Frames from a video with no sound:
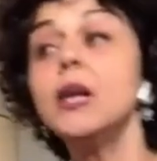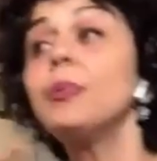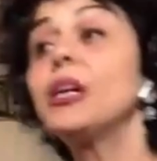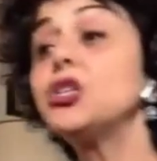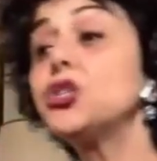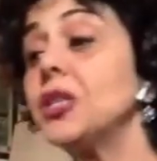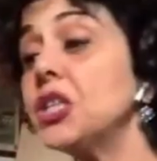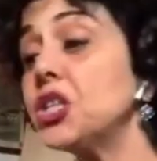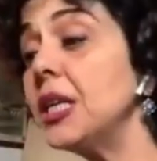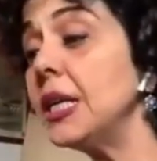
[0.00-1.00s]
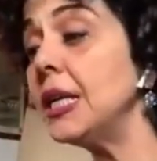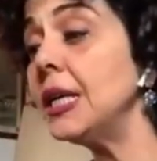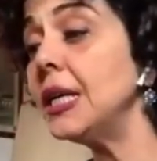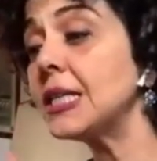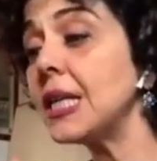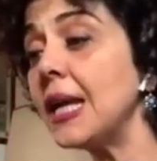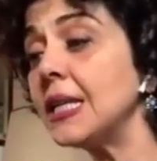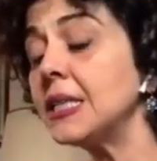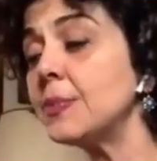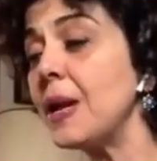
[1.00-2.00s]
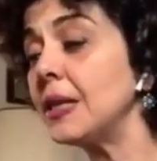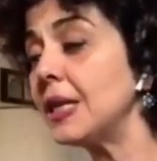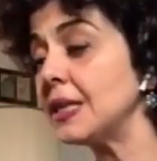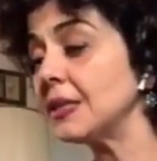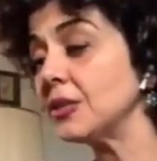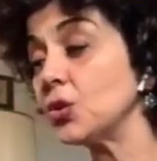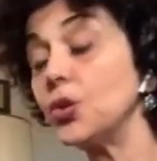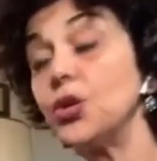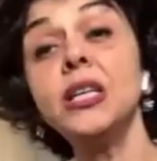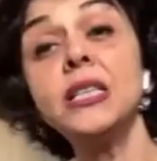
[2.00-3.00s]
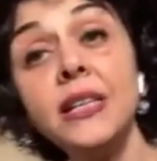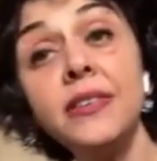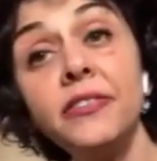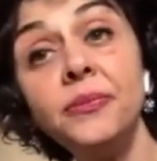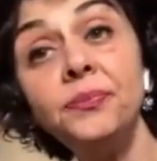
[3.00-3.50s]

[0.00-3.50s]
Because oh, traditionally, right. Italians make lentils on New Year's Eve